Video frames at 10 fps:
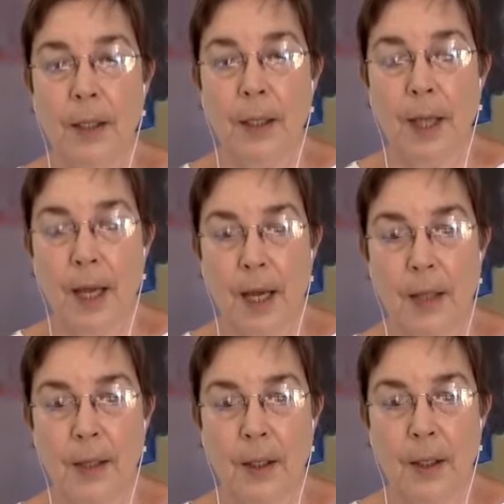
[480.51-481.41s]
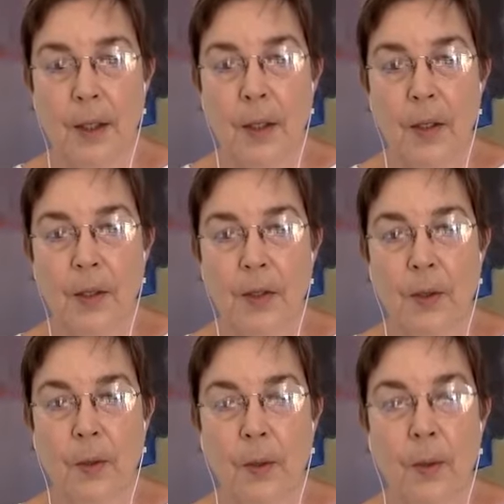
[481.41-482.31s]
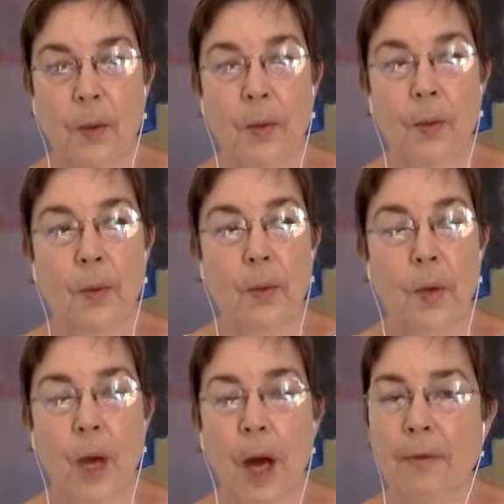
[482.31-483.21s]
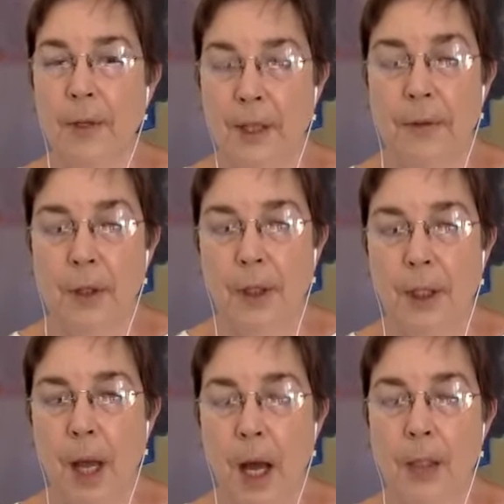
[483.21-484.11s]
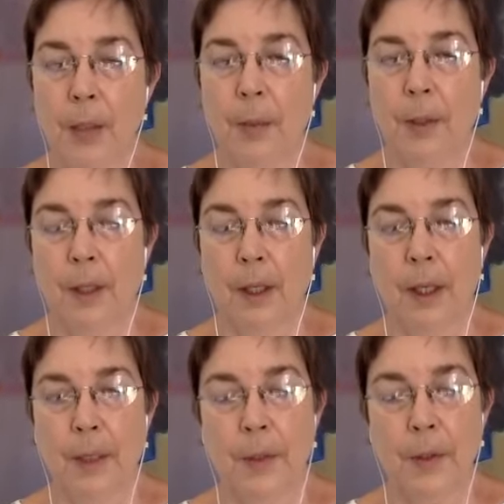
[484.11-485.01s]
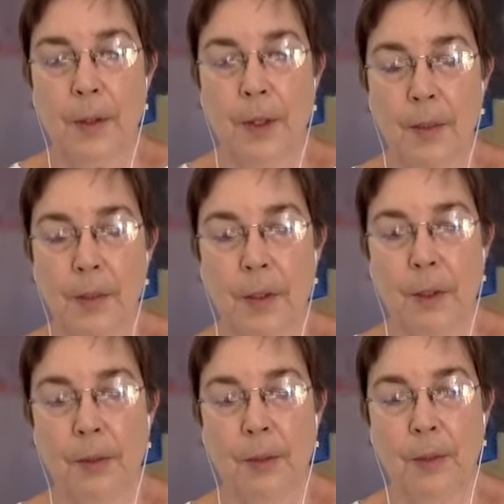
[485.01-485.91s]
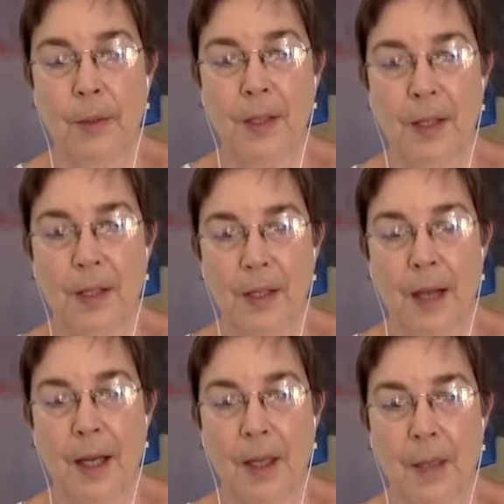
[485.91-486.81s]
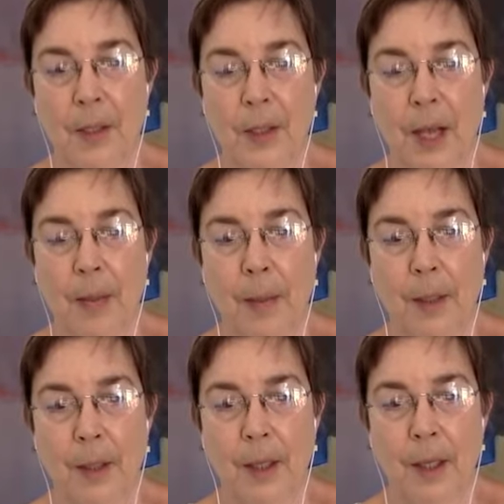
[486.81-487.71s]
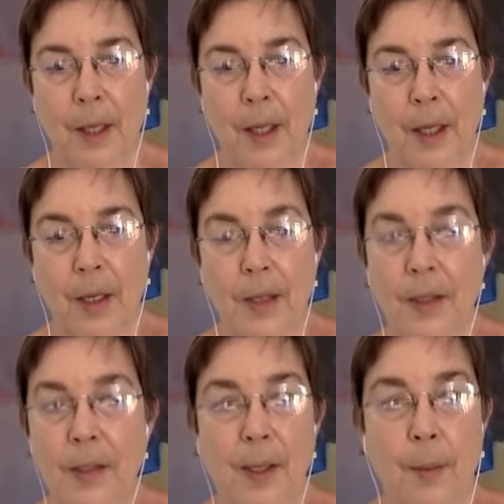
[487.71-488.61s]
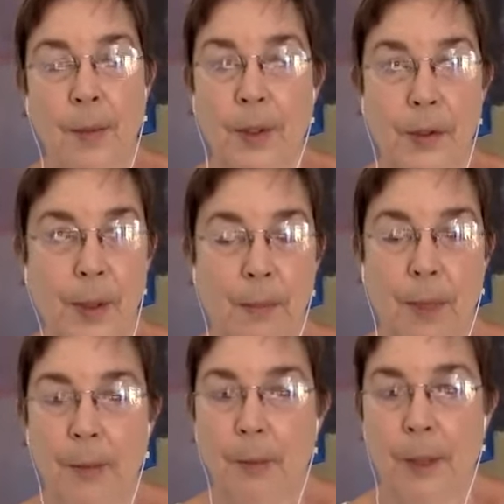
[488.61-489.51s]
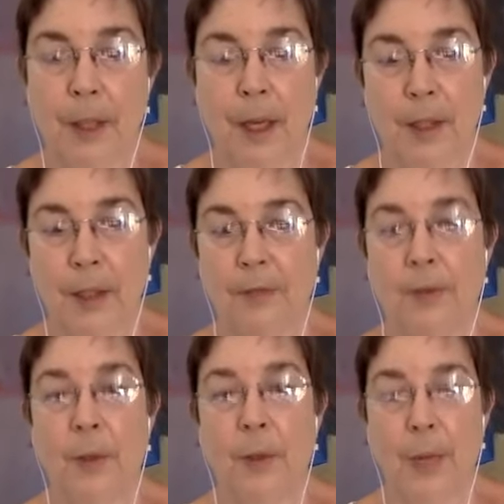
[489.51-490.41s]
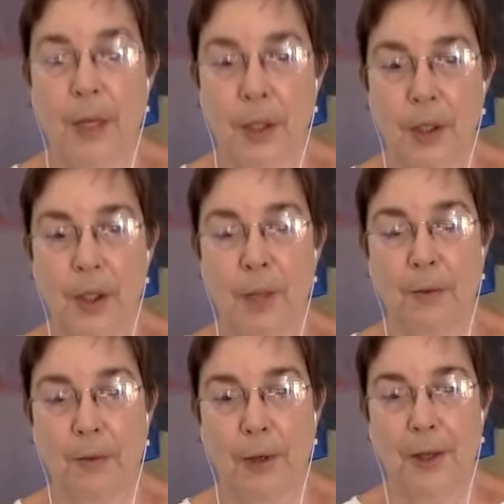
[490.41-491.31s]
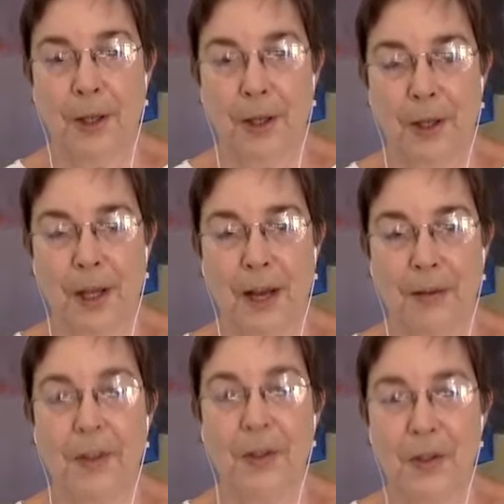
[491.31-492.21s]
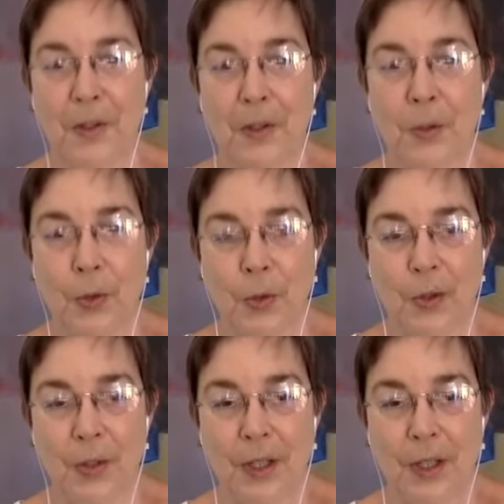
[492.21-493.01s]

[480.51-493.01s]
that. So often, if you're in a hospital and a person comes in your room and says, "Hi, I'm the chaplain," this is someone who's probably talked to 4 patients before in their life. This is a student.